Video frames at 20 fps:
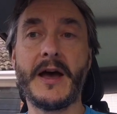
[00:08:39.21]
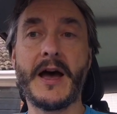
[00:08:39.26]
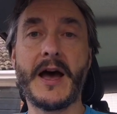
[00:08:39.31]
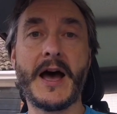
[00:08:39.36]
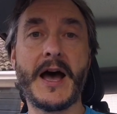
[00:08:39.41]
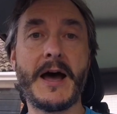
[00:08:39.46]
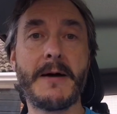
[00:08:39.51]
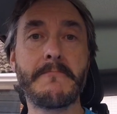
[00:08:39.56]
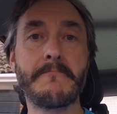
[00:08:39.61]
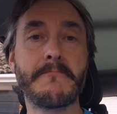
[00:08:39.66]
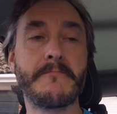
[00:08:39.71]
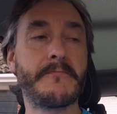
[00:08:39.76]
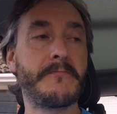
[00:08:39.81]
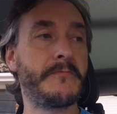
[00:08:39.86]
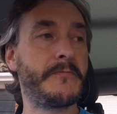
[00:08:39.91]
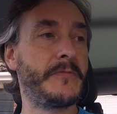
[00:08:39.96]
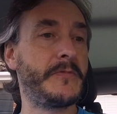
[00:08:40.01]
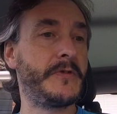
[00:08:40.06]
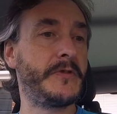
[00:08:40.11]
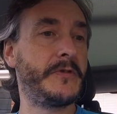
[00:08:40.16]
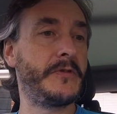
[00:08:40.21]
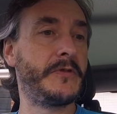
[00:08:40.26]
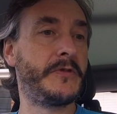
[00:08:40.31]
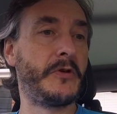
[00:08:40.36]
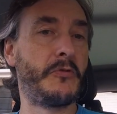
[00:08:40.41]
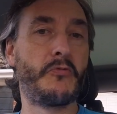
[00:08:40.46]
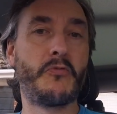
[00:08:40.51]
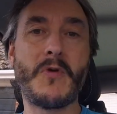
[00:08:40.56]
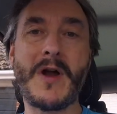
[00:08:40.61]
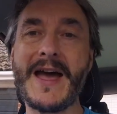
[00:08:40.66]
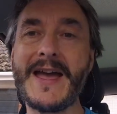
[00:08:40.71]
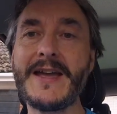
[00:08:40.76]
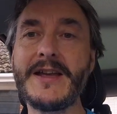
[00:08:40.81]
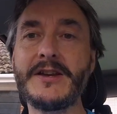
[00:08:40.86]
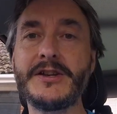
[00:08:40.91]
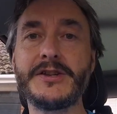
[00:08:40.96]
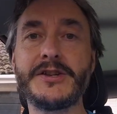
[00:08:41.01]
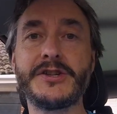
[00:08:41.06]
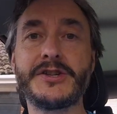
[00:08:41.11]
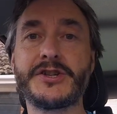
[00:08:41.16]
The
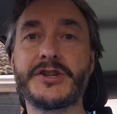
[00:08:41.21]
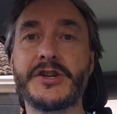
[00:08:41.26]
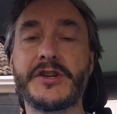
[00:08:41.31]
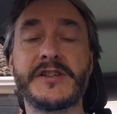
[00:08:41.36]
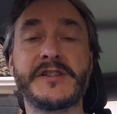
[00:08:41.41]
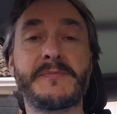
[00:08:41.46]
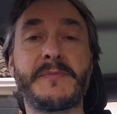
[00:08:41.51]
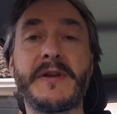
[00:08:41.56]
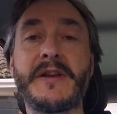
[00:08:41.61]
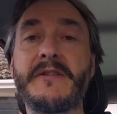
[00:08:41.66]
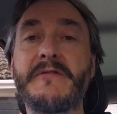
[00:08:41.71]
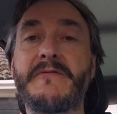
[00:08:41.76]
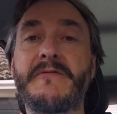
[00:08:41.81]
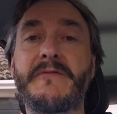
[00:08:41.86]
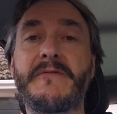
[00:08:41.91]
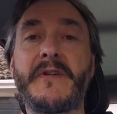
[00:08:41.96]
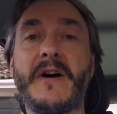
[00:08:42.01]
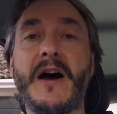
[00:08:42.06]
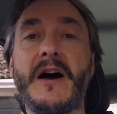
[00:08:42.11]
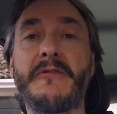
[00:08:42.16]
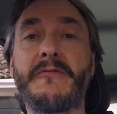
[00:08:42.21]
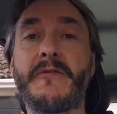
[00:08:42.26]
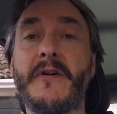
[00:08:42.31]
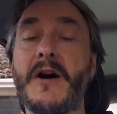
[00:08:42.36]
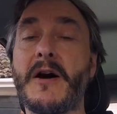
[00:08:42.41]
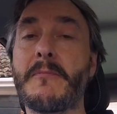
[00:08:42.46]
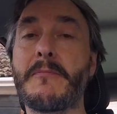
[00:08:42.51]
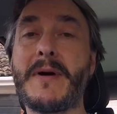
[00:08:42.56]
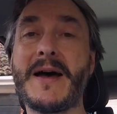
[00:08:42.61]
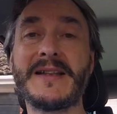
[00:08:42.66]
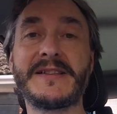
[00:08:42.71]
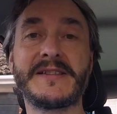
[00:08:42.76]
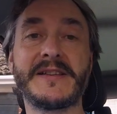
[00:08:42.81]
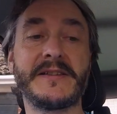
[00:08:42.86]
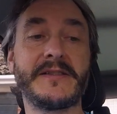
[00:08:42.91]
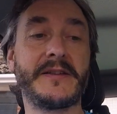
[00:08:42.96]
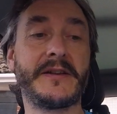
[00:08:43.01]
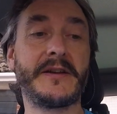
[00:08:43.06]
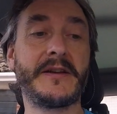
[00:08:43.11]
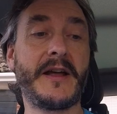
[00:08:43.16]
range has been far better
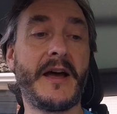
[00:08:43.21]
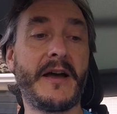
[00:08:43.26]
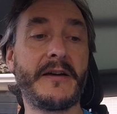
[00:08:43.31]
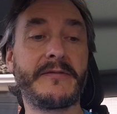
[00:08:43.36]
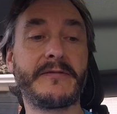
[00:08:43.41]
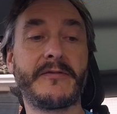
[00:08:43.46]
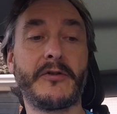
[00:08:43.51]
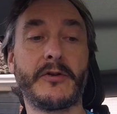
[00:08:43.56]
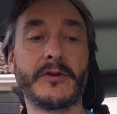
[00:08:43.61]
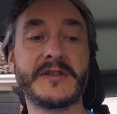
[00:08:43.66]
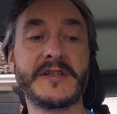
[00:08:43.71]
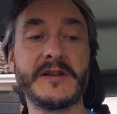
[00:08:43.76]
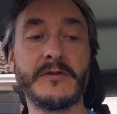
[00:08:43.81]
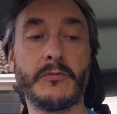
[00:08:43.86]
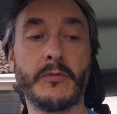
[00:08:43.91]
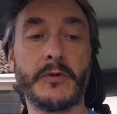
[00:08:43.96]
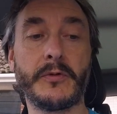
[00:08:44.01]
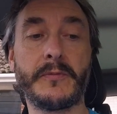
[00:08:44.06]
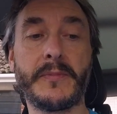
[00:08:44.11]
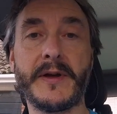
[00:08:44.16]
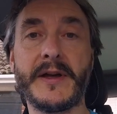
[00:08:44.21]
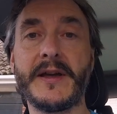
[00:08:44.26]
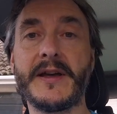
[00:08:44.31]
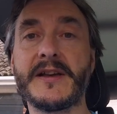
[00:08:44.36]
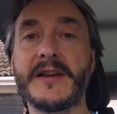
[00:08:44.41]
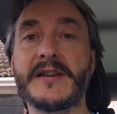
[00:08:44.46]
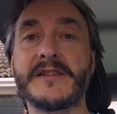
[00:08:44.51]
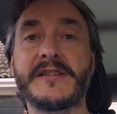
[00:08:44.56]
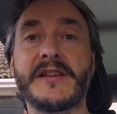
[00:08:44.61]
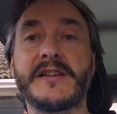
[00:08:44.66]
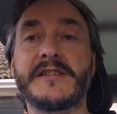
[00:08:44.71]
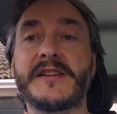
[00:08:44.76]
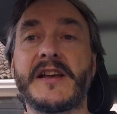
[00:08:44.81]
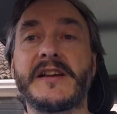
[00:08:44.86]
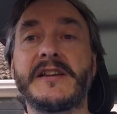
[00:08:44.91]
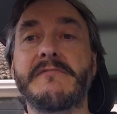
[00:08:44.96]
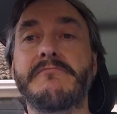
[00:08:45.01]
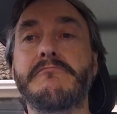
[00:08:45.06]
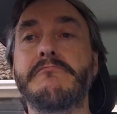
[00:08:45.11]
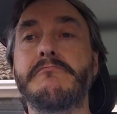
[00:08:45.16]
than I thought it would be. As
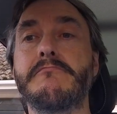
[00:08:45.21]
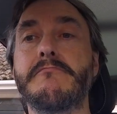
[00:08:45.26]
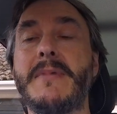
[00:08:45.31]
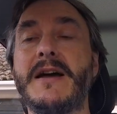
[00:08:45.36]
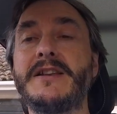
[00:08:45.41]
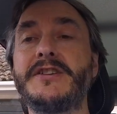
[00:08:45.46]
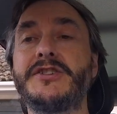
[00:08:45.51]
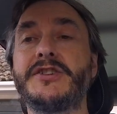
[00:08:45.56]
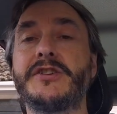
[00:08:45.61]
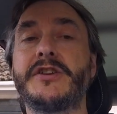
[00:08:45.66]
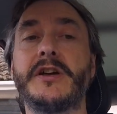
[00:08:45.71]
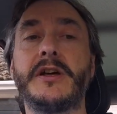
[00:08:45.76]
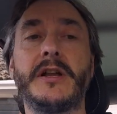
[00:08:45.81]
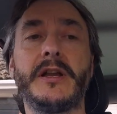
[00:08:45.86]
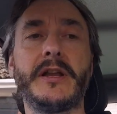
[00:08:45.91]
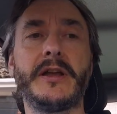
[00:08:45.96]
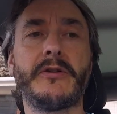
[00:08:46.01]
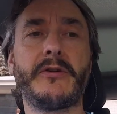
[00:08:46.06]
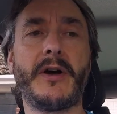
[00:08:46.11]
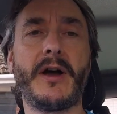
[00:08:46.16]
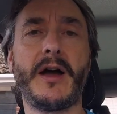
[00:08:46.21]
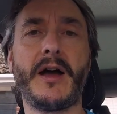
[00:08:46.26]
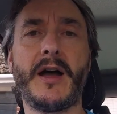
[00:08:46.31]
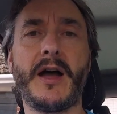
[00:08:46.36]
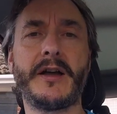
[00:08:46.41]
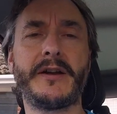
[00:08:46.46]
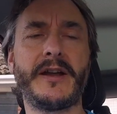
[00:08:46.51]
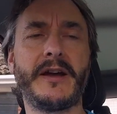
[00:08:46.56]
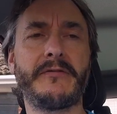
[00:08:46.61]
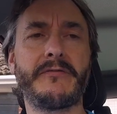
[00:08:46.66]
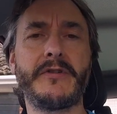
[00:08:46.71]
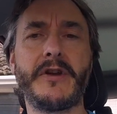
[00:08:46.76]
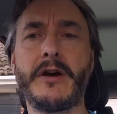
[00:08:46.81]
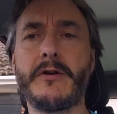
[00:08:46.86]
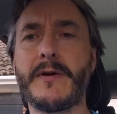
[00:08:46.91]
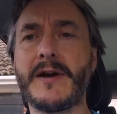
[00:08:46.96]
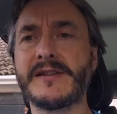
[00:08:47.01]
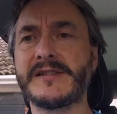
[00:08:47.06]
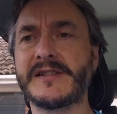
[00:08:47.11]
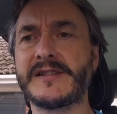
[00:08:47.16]
I mentioned earlier, I'd have no
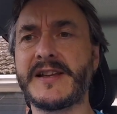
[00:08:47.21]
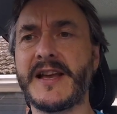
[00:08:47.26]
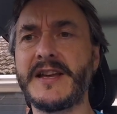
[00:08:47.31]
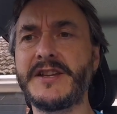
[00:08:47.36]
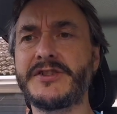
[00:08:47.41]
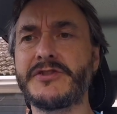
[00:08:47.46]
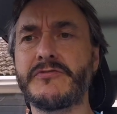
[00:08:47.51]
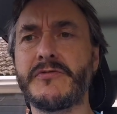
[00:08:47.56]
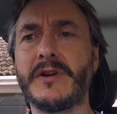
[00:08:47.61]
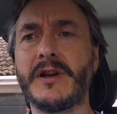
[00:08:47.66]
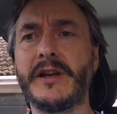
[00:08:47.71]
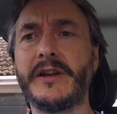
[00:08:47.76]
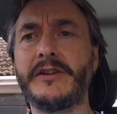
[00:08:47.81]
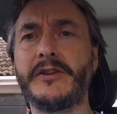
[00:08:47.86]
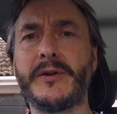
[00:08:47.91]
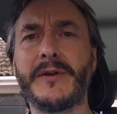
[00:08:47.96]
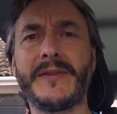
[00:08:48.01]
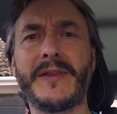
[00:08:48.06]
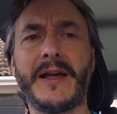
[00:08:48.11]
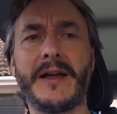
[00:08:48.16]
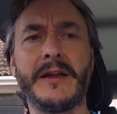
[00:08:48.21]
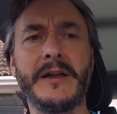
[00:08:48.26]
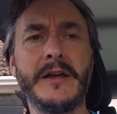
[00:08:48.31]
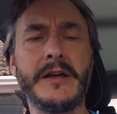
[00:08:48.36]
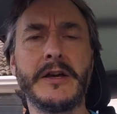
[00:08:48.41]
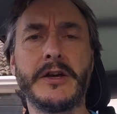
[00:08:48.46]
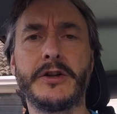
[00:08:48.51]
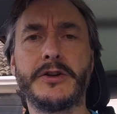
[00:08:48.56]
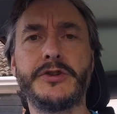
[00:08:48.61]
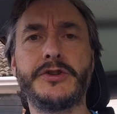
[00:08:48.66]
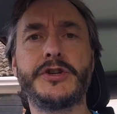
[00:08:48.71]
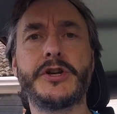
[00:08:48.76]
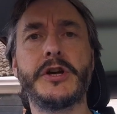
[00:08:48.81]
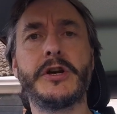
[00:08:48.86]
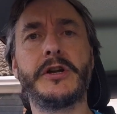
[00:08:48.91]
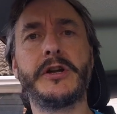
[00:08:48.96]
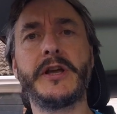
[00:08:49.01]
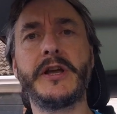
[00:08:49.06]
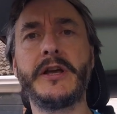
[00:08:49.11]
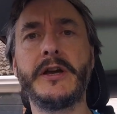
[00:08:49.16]
hesitation really in doing that
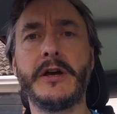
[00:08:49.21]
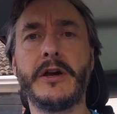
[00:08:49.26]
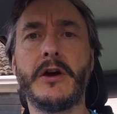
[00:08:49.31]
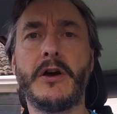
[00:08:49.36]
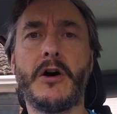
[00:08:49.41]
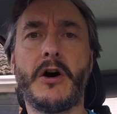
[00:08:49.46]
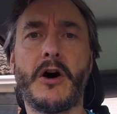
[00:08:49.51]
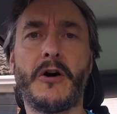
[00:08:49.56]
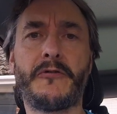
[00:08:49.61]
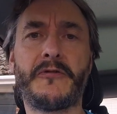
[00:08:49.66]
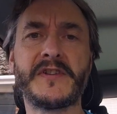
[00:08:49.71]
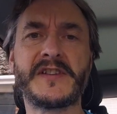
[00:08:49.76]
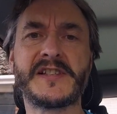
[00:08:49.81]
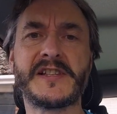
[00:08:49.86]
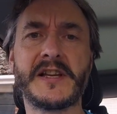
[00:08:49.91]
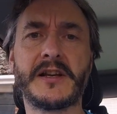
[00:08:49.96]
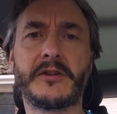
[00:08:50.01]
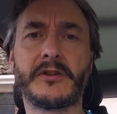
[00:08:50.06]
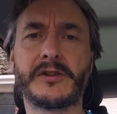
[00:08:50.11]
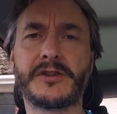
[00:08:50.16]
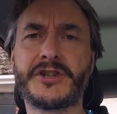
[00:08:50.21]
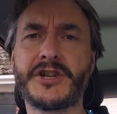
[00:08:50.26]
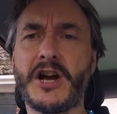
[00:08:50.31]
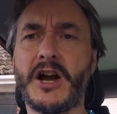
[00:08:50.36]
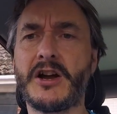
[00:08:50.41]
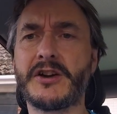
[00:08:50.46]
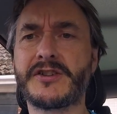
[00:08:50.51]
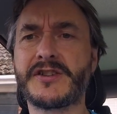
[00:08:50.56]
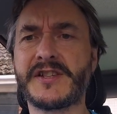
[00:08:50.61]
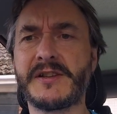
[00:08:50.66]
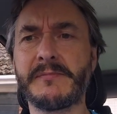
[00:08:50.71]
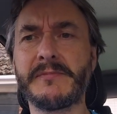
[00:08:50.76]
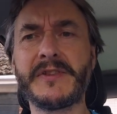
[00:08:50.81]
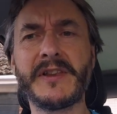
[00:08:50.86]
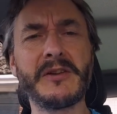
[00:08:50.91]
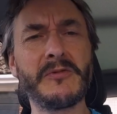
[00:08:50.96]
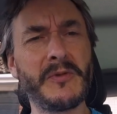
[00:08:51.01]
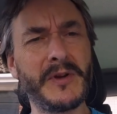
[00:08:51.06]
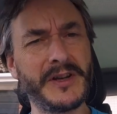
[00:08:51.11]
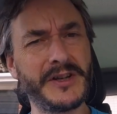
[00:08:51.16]
journey off a single charge,
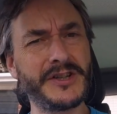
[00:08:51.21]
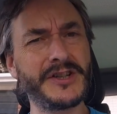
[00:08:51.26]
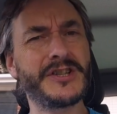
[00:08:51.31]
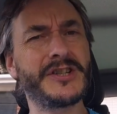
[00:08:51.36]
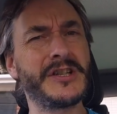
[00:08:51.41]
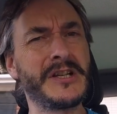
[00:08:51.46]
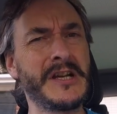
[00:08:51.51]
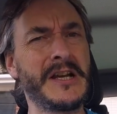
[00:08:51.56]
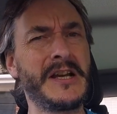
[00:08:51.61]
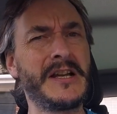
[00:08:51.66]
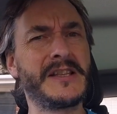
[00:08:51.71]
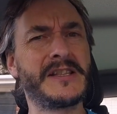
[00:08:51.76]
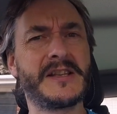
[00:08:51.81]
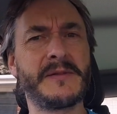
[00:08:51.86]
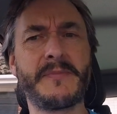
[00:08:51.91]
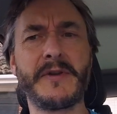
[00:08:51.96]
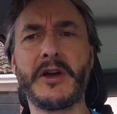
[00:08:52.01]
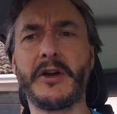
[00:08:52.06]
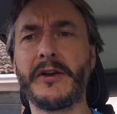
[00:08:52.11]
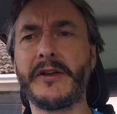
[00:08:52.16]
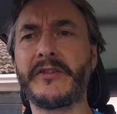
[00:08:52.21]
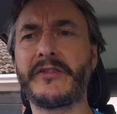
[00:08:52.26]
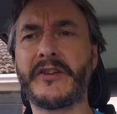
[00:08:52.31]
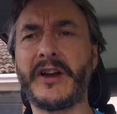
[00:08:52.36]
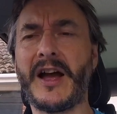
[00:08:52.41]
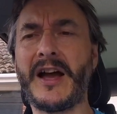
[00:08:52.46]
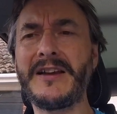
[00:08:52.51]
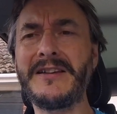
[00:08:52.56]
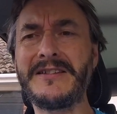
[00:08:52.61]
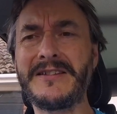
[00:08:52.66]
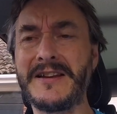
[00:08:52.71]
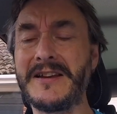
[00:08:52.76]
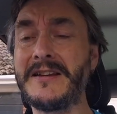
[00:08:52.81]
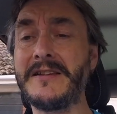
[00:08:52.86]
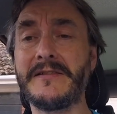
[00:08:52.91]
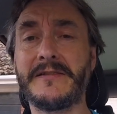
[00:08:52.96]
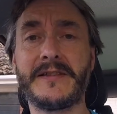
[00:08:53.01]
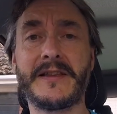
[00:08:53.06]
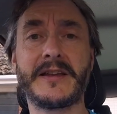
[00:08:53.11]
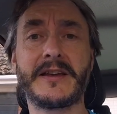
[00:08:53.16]
something which, to be honest, I
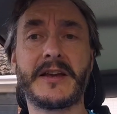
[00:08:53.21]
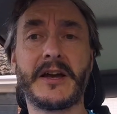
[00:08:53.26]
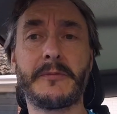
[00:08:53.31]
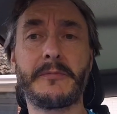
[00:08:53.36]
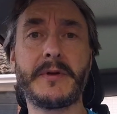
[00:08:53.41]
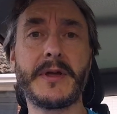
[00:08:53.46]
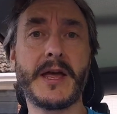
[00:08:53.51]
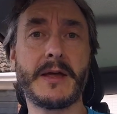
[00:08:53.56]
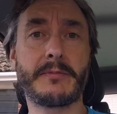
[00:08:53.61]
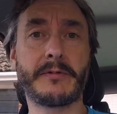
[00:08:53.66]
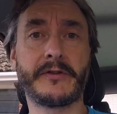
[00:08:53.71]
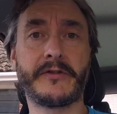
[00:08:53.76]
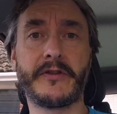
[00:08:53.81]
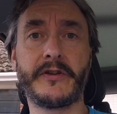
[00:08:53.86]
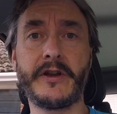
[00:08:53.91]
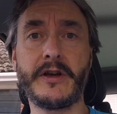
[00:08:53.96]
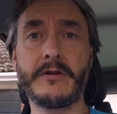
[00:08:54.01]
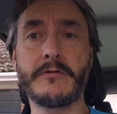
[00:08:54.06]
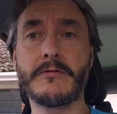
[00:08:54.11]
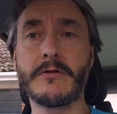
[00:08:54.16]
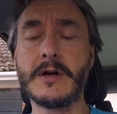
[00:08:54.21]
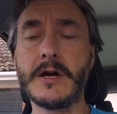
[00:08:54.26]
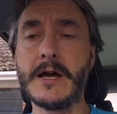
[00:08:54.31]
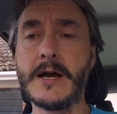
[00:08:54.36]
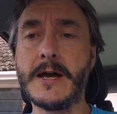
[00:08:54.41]
didn't think I'd be able to do.